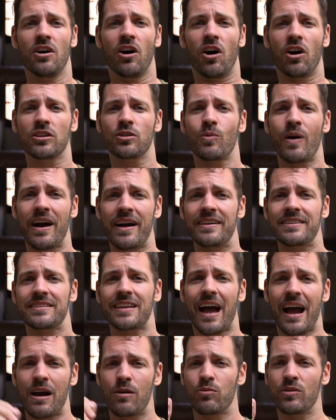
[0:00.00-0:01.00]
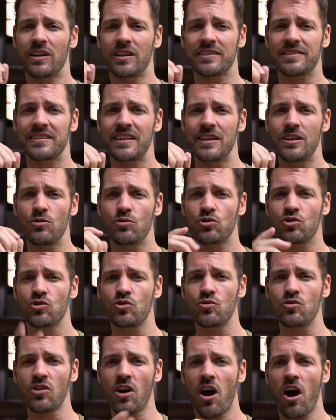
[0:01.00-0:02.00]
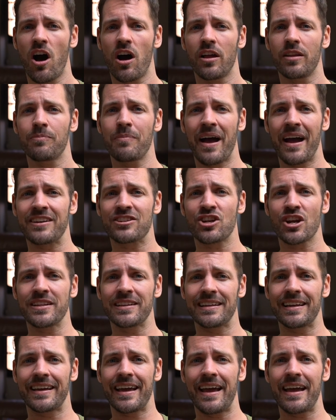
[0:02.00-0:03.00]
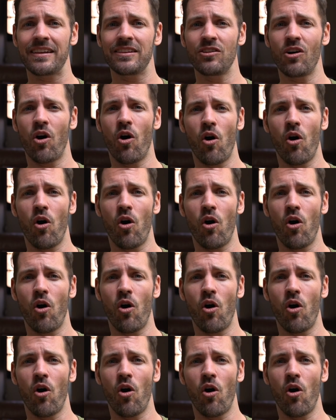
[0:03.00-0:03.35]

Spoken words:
Otherwise, I will see you soon on my channel again,